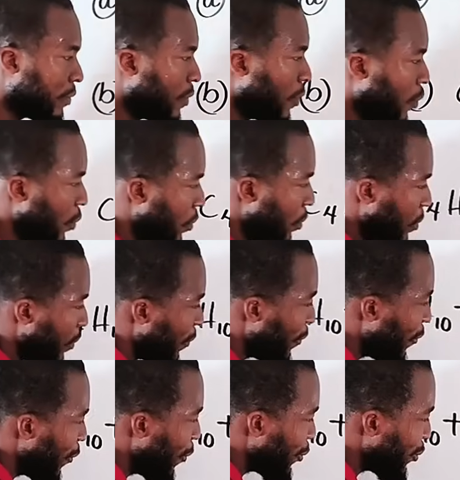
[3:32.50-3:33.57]
No,
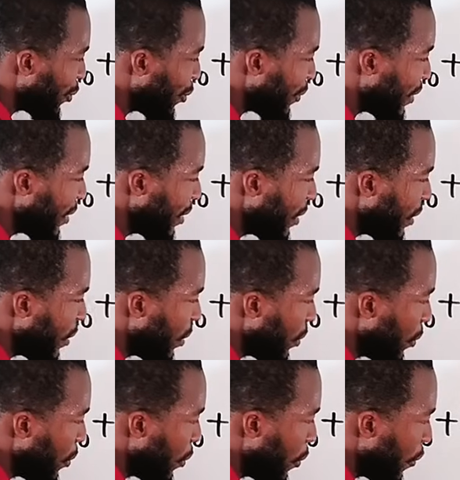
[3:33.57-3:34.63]
4, sorry.
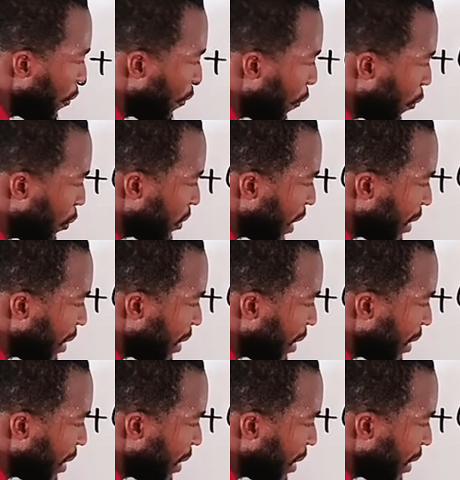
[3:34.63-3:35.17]
4